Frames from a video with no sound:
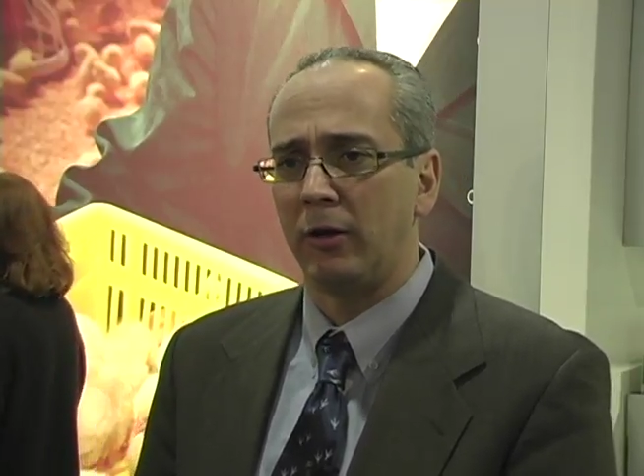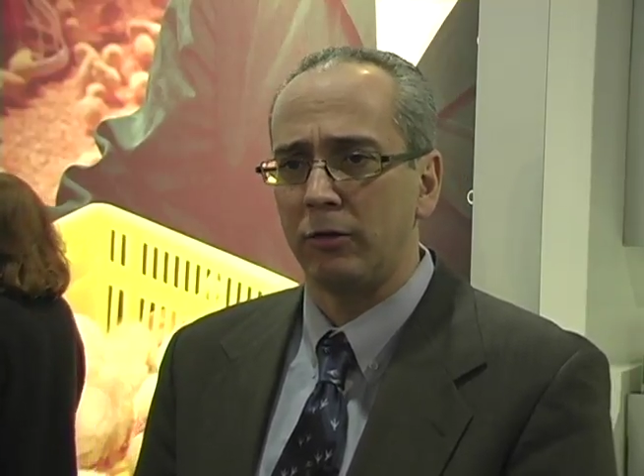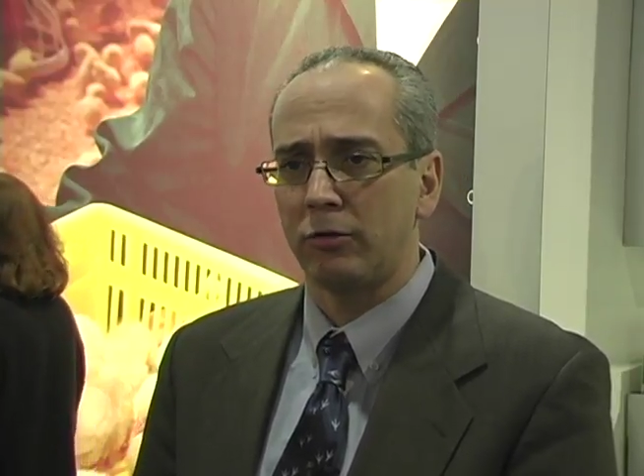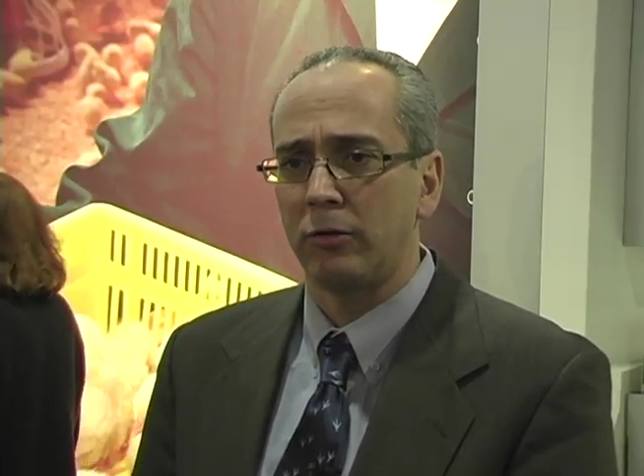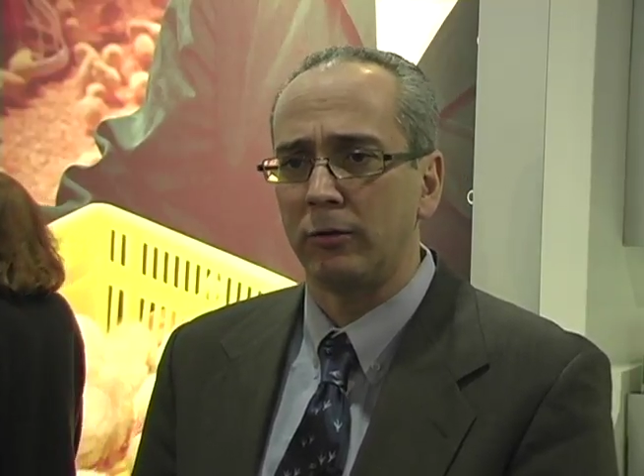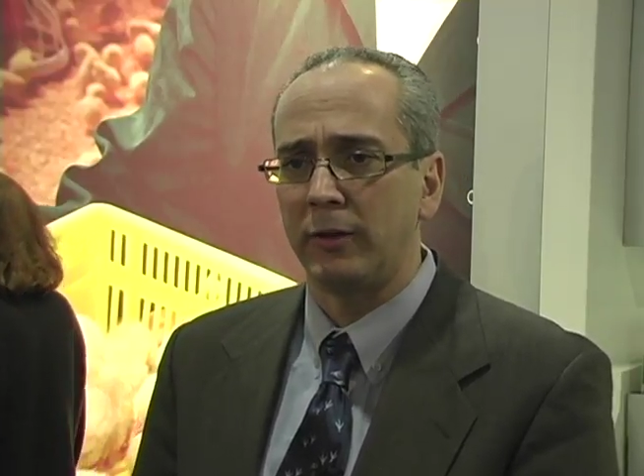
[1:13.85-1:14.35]

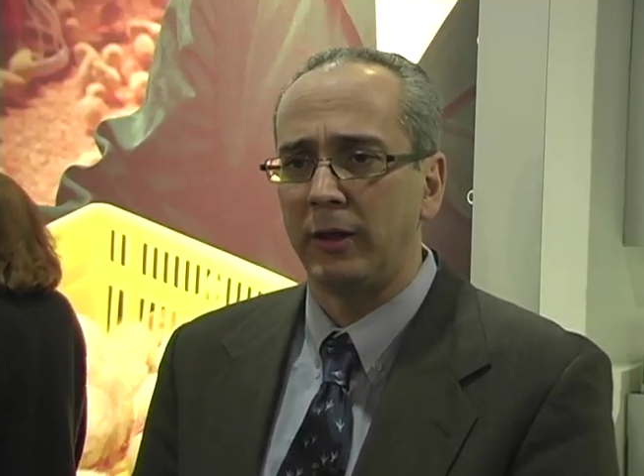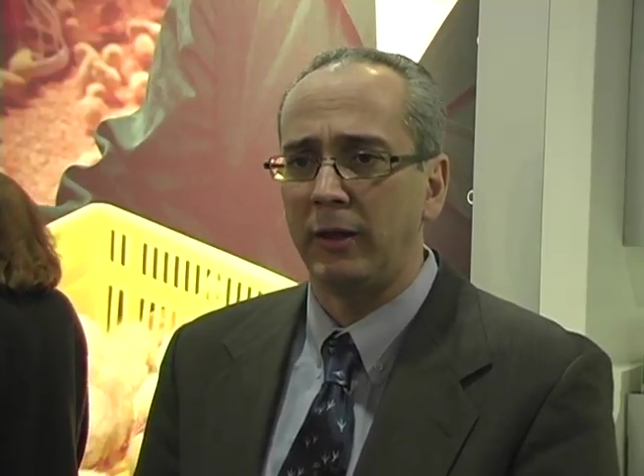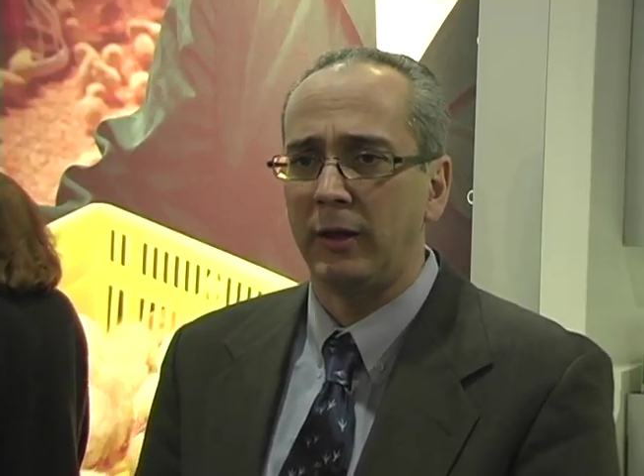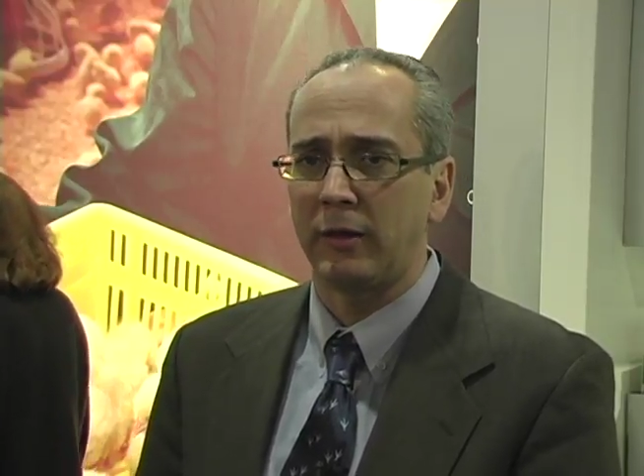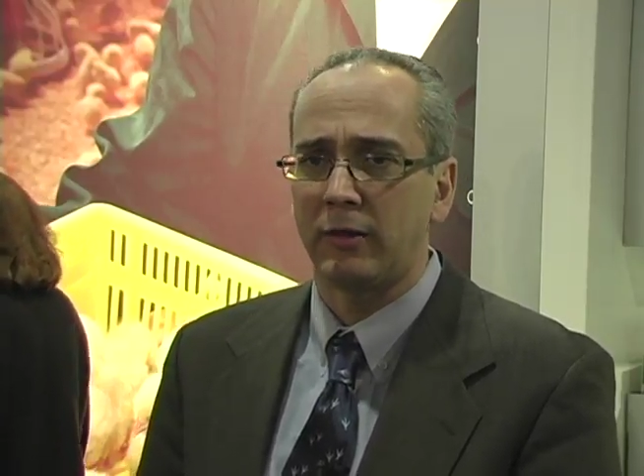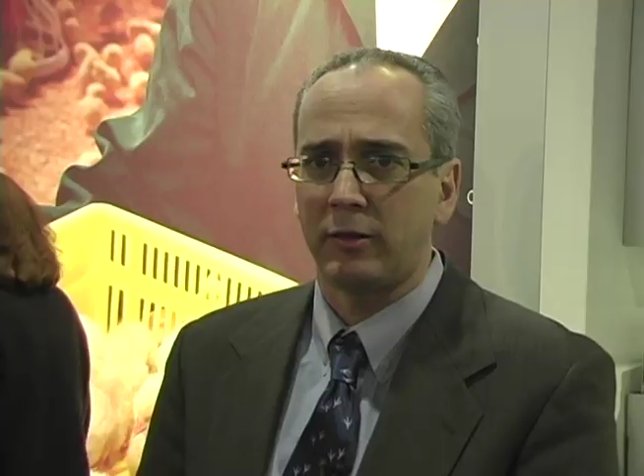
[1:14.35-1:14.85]
also
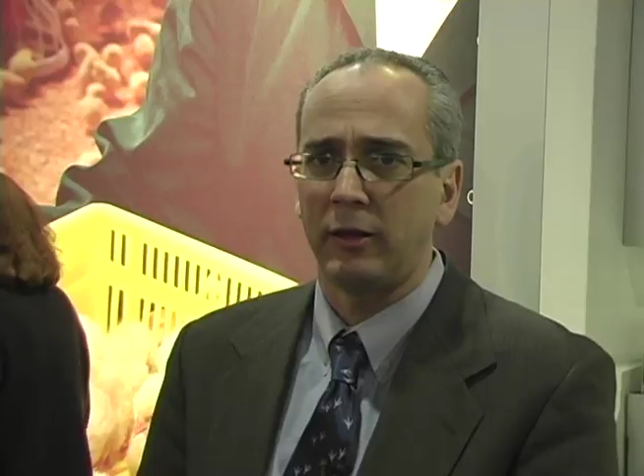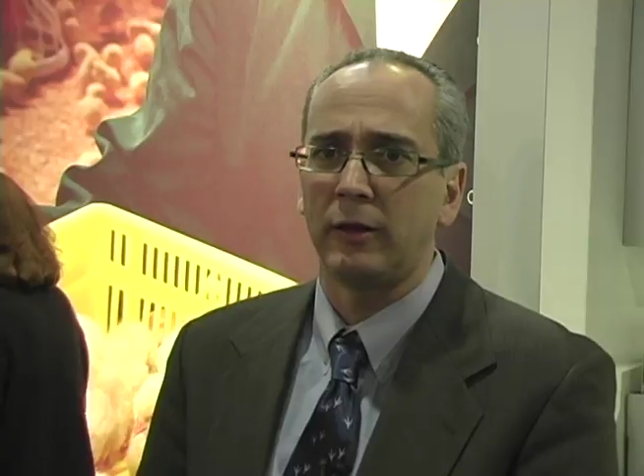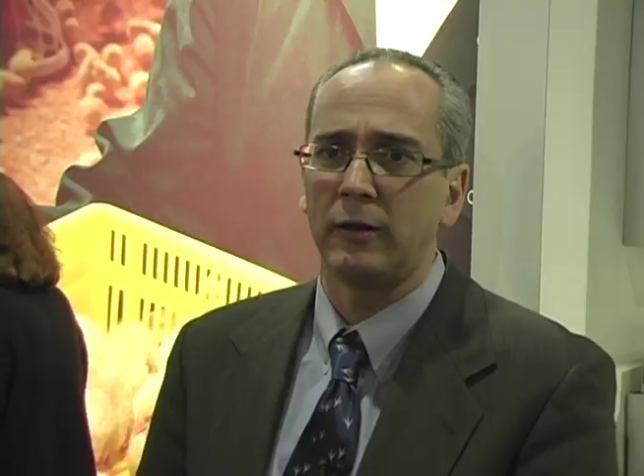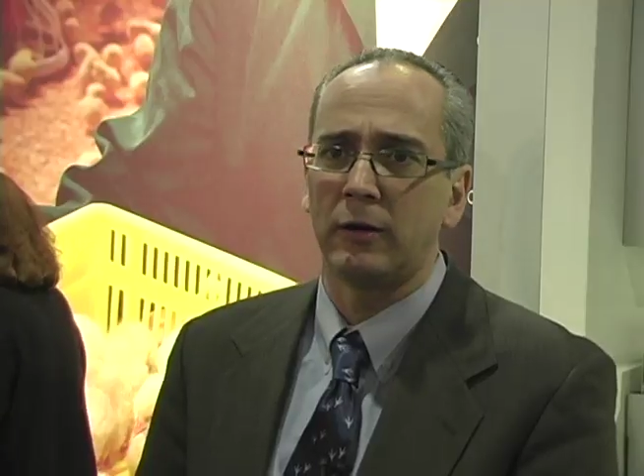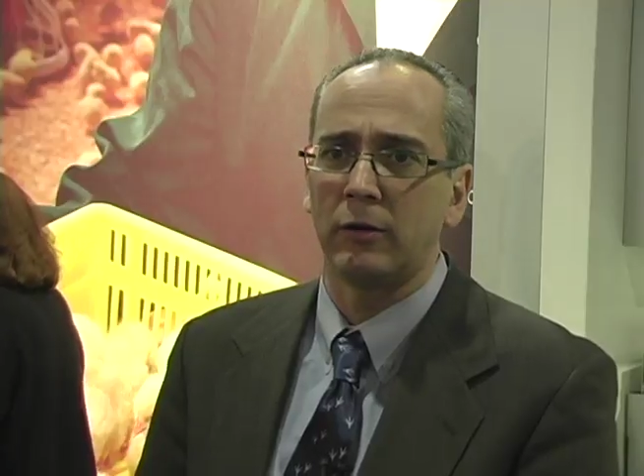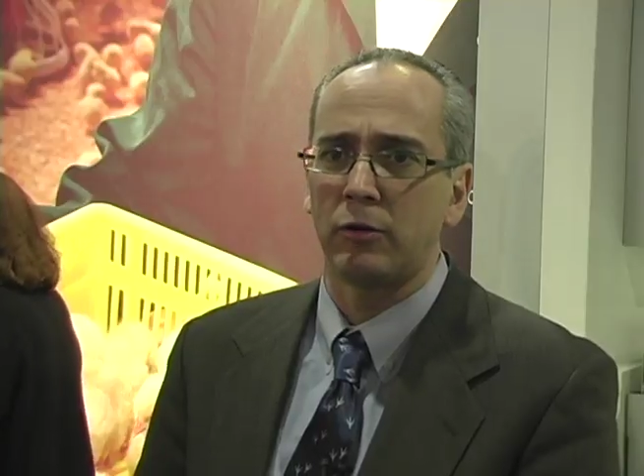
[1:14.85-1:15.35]
they
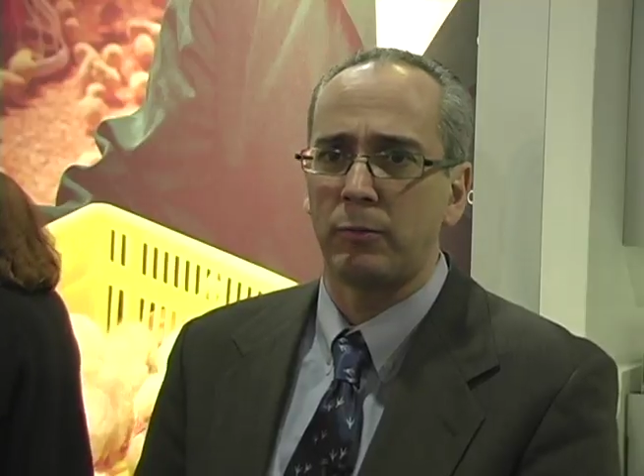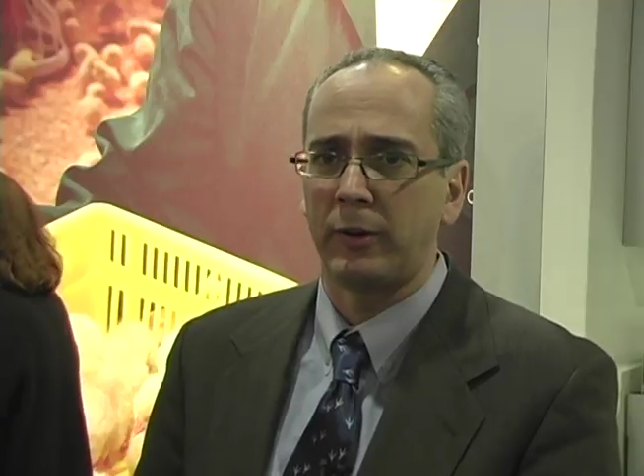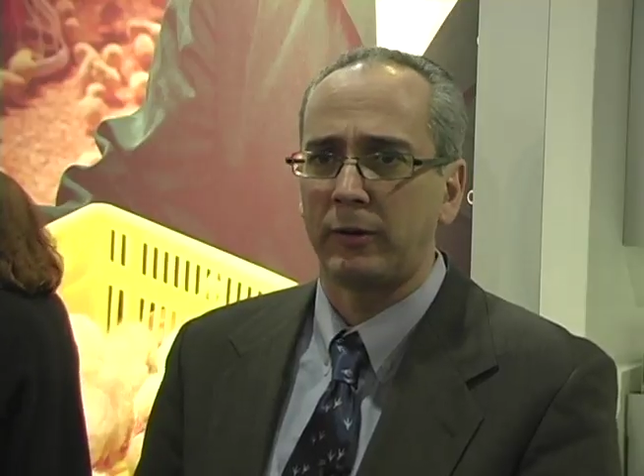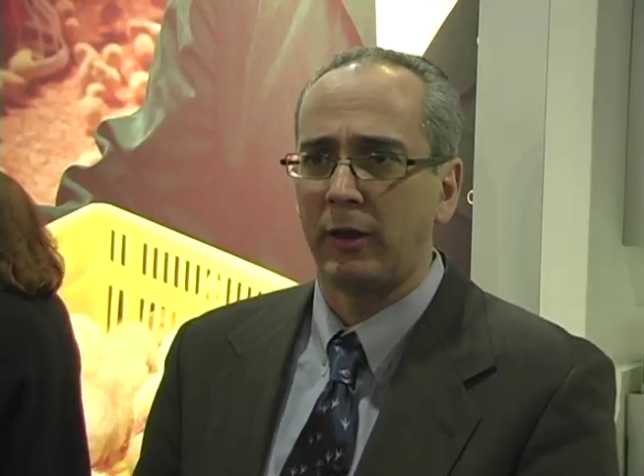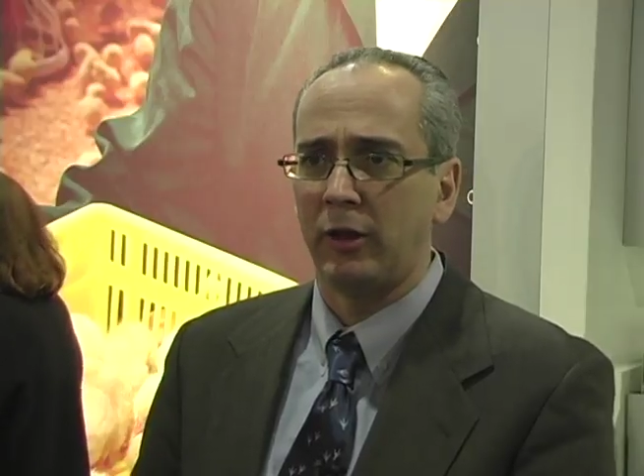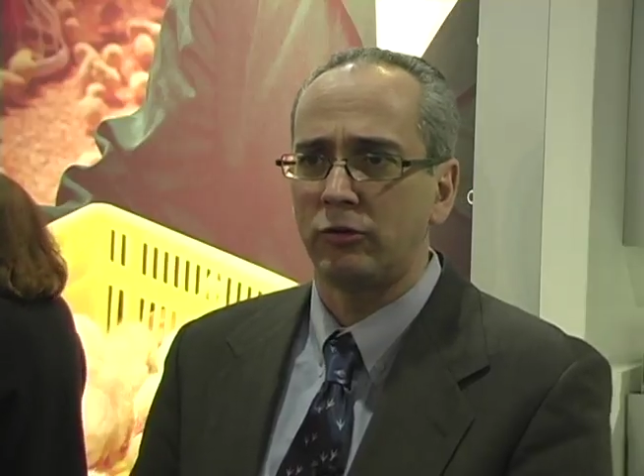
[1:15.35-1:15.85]
exceeded our
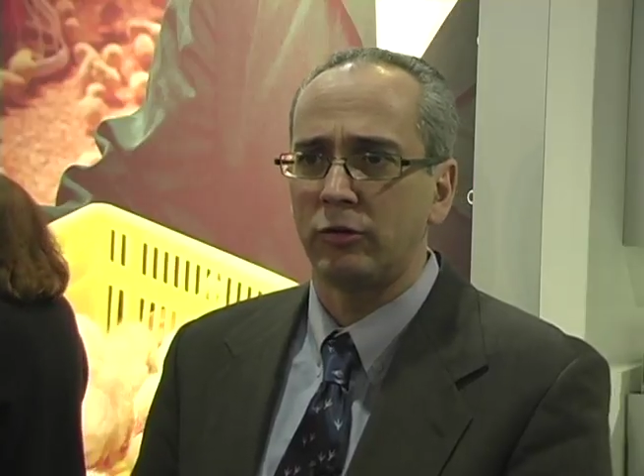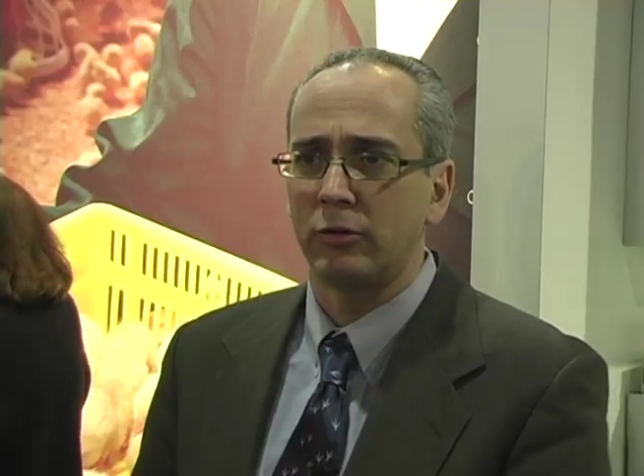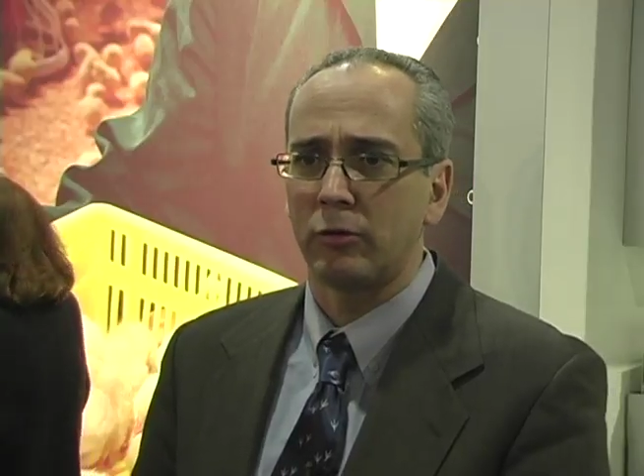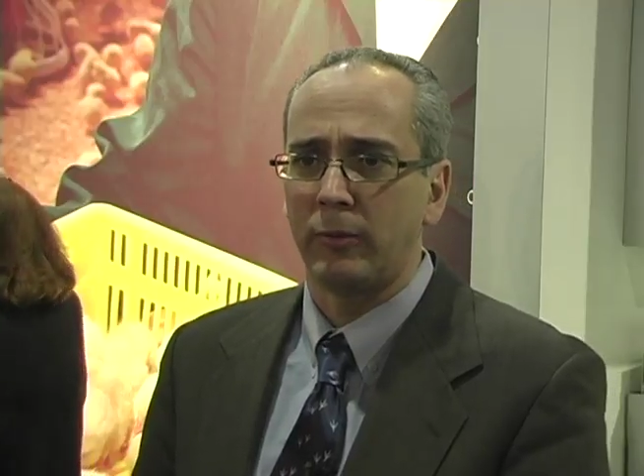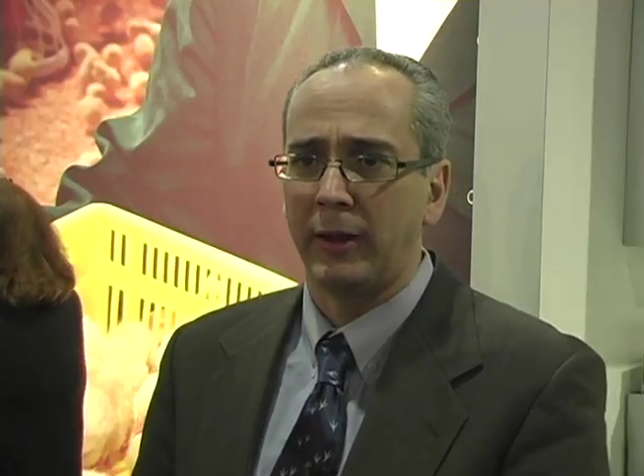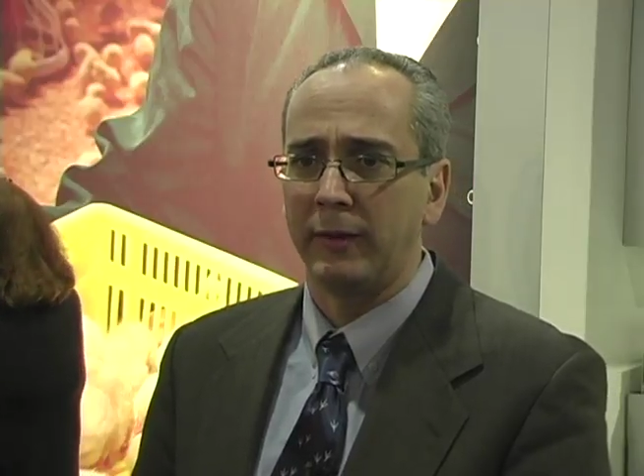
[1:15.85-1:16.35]

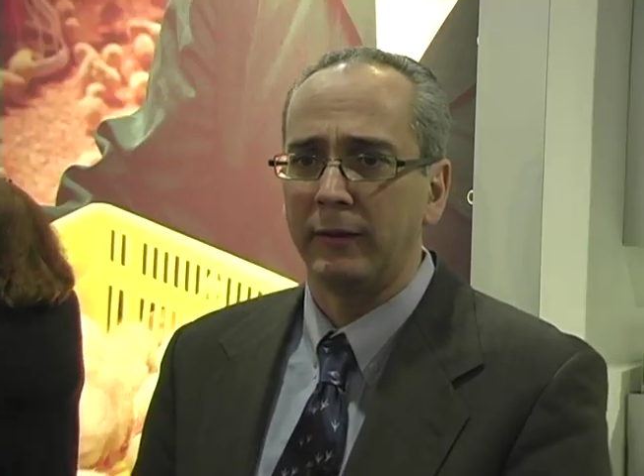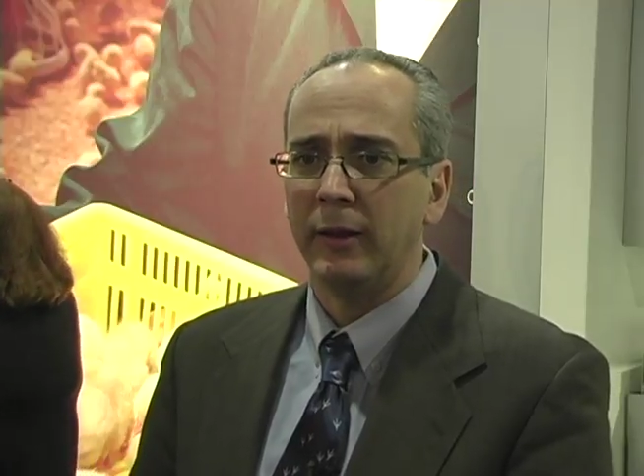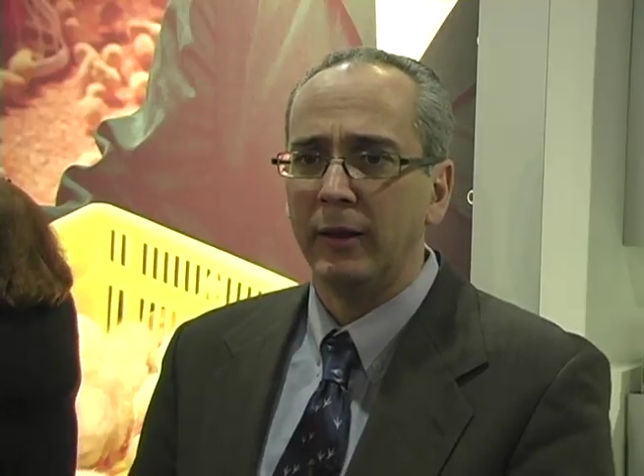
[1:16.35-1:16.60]
expectations when